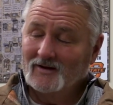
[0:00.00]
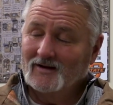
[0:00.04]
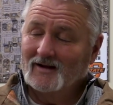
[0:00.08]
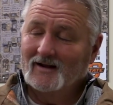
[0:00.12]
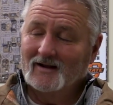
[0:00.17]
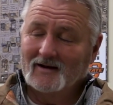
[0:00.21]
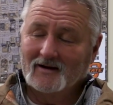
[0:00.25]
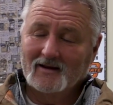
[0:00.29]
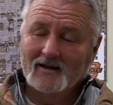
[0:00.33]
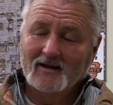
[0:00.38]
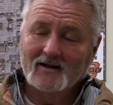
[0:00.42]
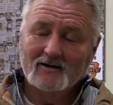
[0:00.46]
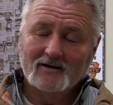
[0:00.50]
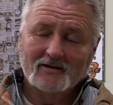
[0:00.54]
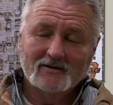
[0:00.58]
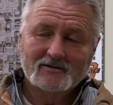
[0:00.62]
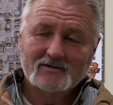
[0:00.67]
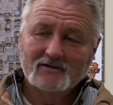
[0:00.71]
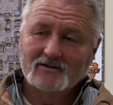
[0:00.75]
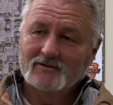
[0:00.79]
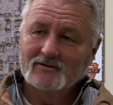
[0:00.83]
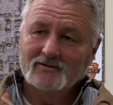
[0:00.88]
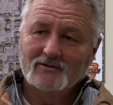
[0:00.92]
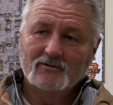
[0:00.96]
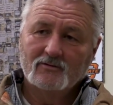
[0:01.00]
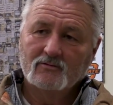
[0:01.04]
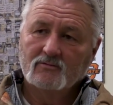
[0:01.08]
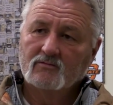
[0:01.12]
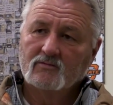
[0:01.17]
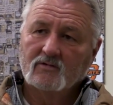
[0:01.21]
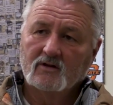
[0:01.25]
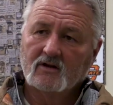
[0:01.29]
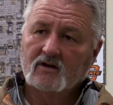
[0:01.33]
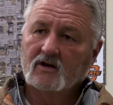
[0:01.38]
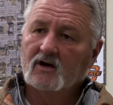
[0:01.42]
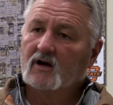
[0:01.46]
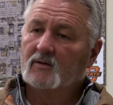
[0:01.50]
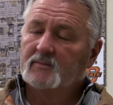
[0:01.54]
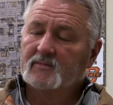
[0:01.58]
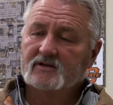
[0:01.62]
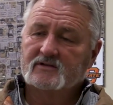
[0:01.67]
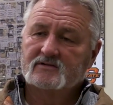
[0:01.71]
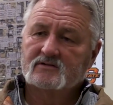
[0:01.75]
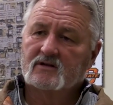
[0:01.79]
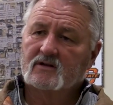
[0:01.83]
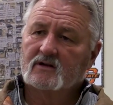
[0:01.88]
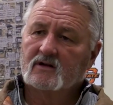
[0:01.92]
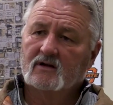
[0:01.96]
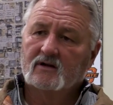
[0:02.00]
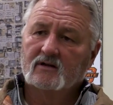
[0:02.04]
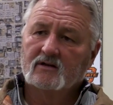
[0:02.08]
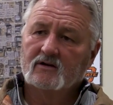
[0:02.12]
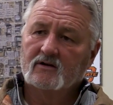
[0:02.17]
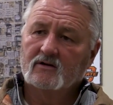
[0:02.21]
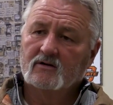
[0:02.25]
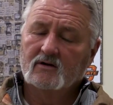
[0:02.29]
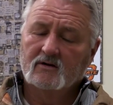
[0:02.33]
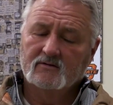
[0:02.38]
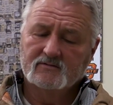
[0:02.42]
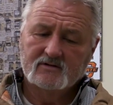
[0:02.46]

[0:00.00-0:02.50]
I cannot tell you the comments that I hear.